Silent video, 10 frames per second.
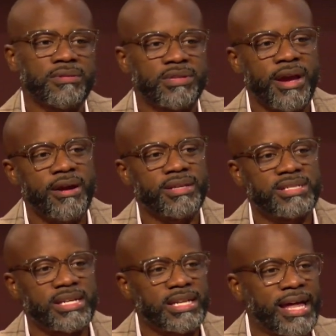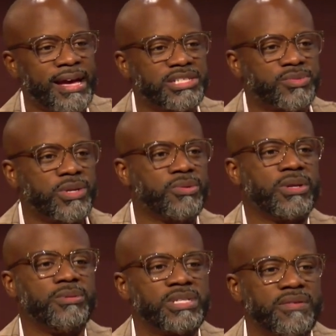Darian said it last week when he
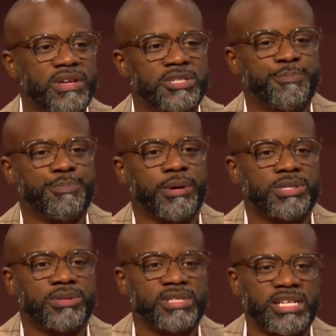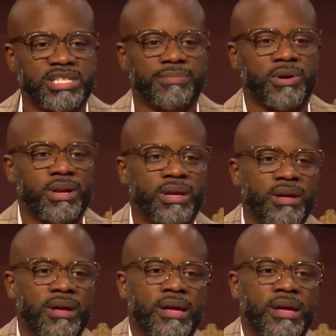was giving his personal testimony